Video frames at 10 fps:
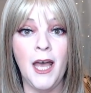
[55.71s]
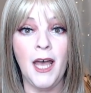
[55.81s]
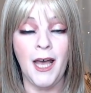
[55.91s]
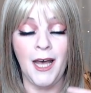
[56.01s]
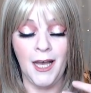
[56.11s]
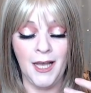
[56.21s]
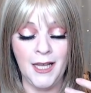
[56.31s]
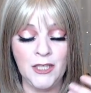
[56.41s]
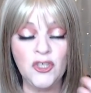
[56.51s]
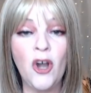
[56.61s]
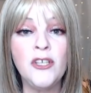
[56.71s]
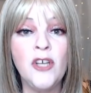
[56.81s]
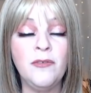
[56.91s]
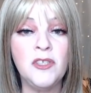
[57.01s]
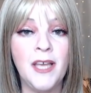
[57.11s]
uh, he starts
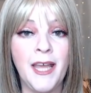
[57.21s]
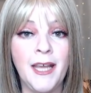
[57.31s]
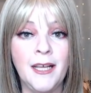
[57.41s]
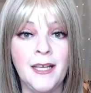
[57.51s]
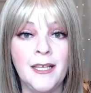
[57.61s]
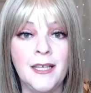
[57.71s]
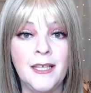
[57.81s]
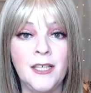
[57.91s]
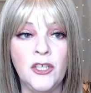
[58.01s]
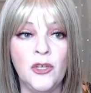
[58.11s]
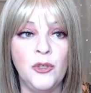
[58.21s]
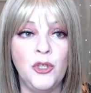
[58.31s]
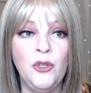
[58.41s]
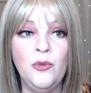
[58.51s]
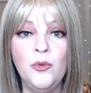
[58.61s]
off saying you know,
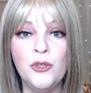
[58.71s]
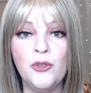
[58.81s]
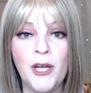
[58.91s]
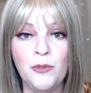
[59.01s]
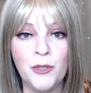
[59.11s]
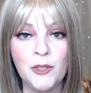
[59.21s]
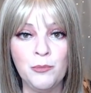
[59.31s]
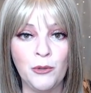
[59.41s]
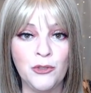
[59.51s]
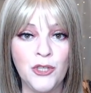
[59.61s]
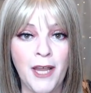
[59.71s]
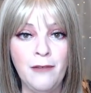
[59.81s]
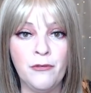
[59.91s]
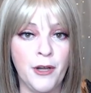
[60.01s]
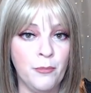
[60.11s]
you were trying to expose Shane
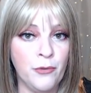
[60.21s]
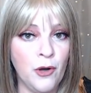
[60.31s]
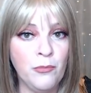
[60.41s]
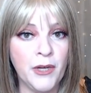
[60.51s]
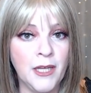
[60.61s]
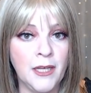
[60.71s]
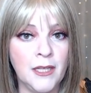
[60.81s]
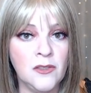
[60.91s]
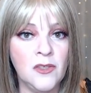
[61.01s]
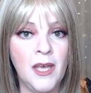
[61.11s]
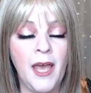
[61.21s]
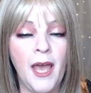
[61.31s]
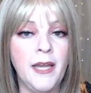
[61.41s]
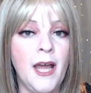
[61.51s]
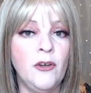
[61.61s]
for inappropriateness,
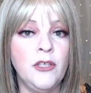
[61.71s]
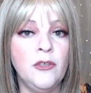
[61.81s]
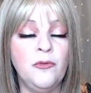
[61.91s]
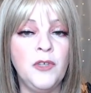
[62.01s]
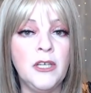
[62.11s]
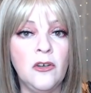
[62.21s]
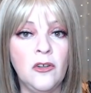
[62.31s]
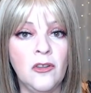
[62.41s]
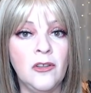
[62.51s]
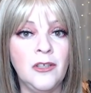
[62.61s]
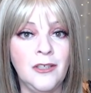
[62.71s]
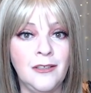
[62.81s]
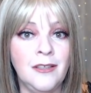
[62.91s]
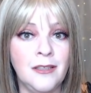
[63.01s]
and now do you feel that